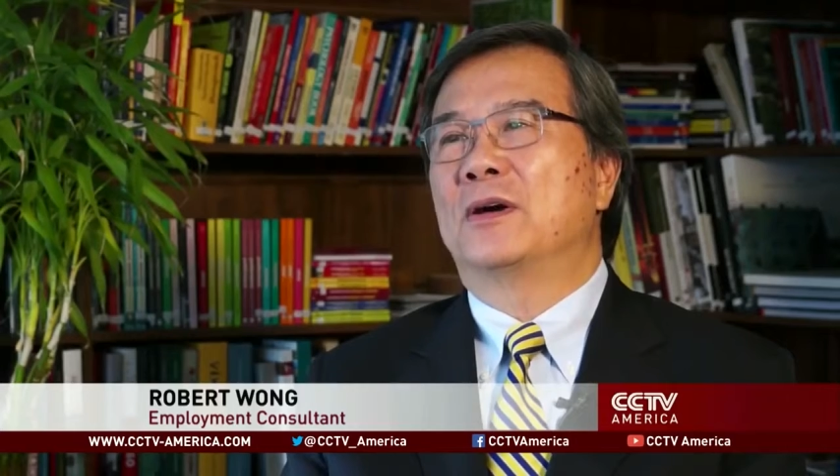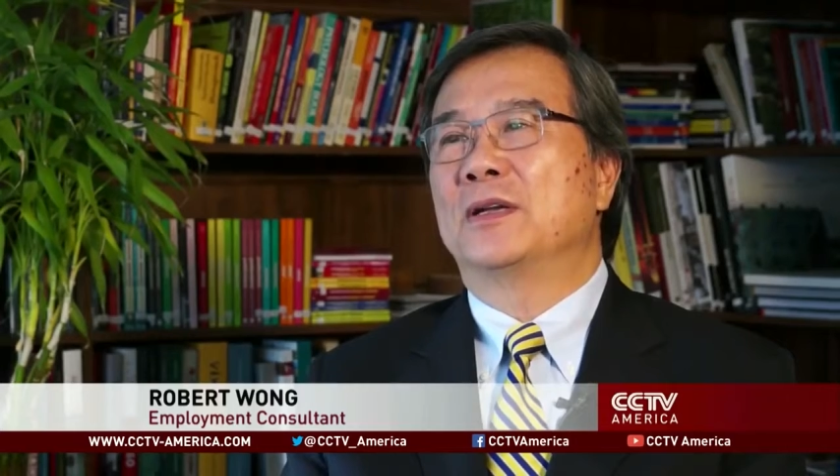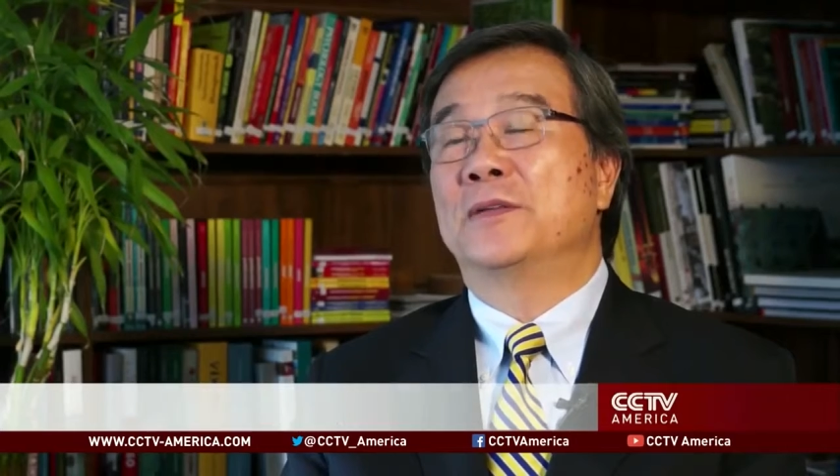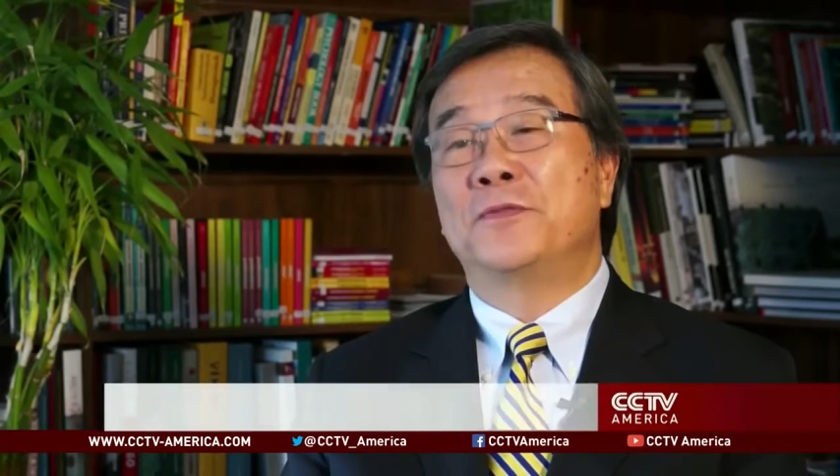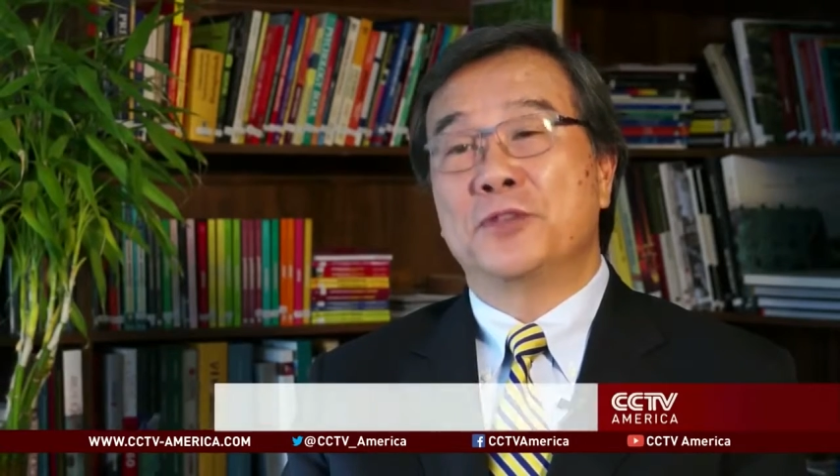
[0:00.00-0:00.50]

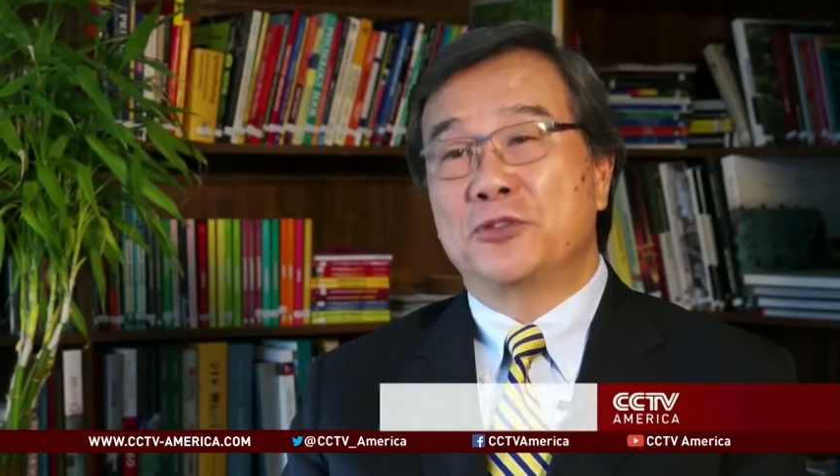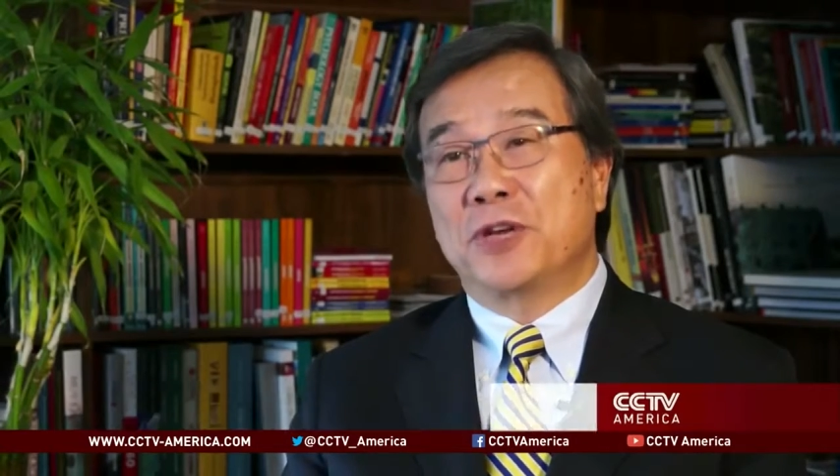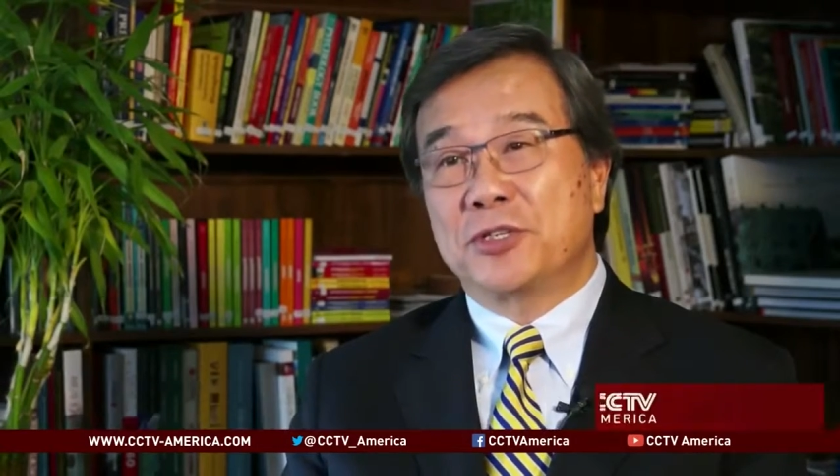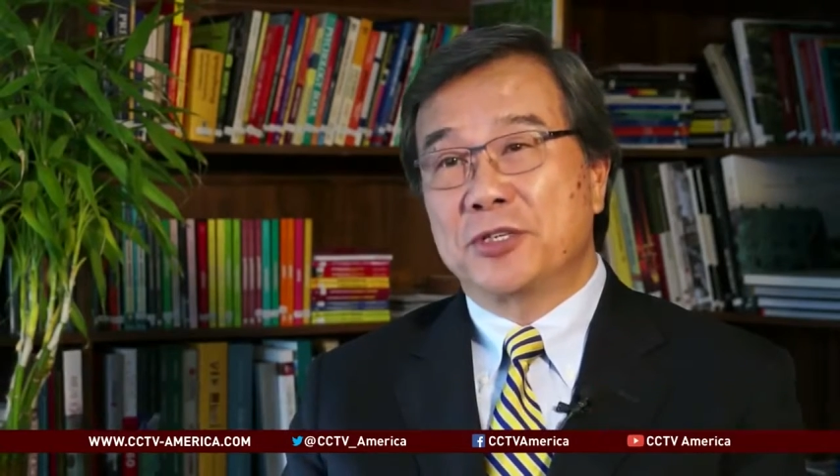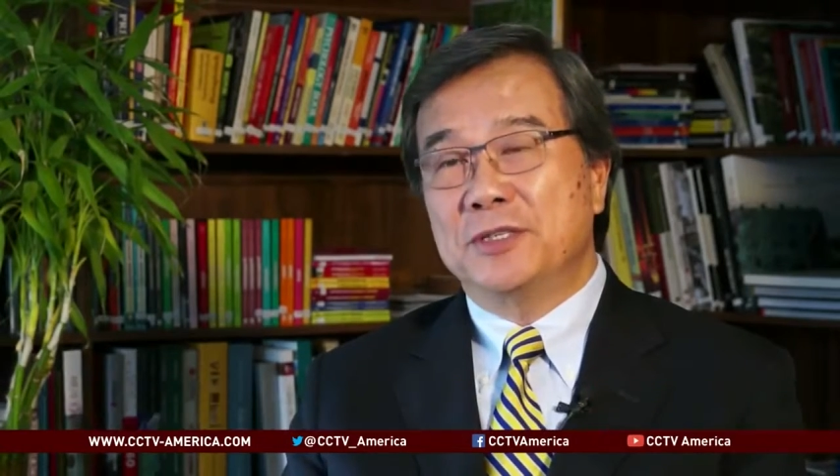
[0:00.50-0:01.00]
are
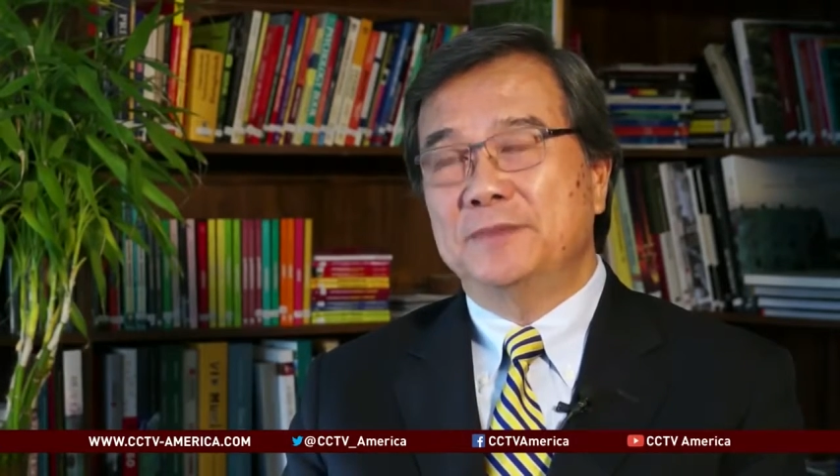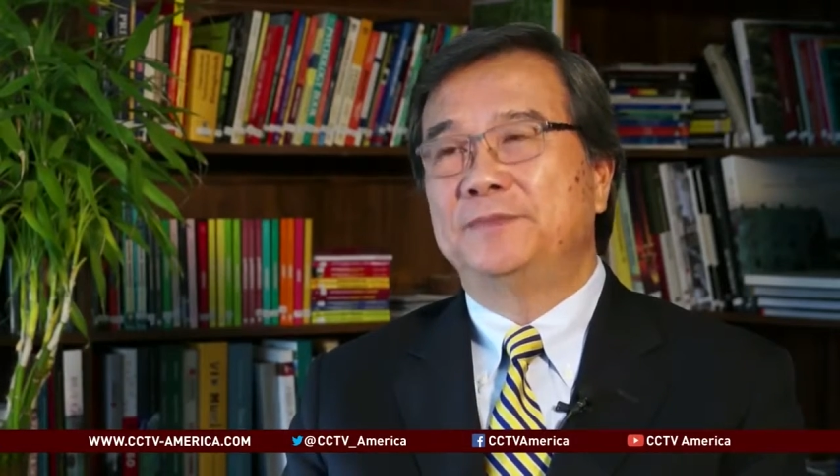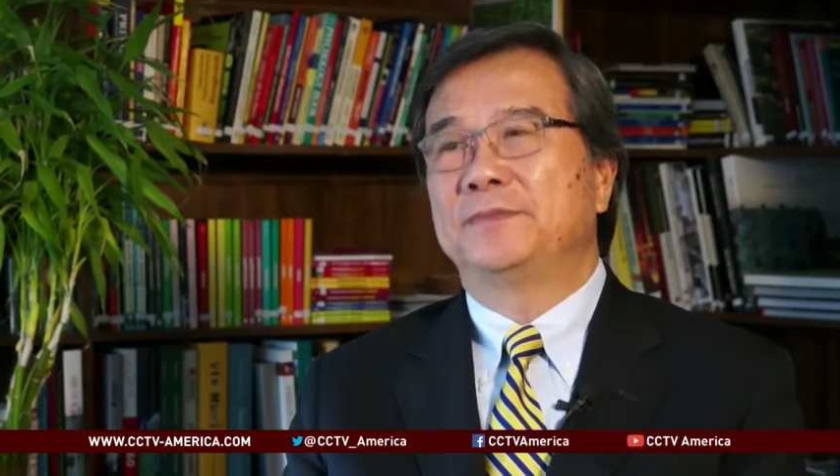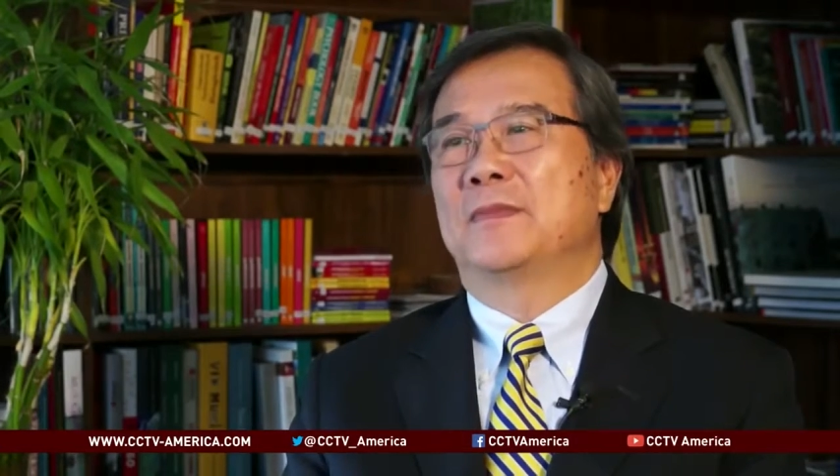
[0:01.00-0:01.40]
infrastructure,